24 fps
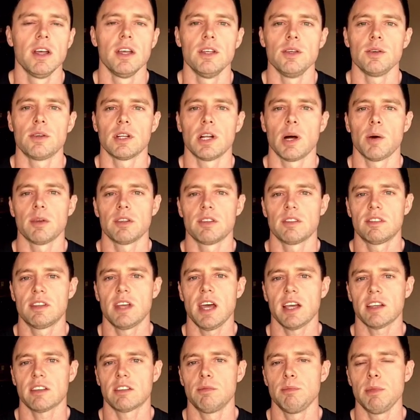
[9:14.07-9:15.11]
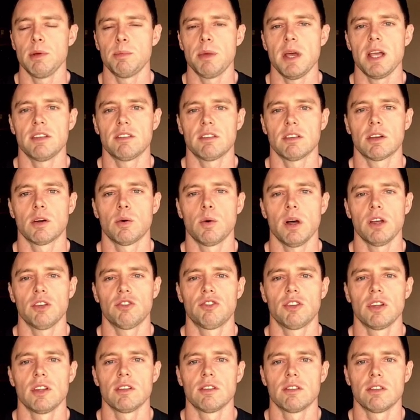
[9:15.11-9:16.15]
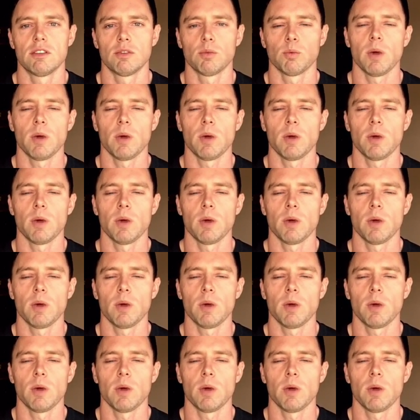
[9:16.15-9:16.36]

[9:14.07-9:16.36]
You can always text me basic questions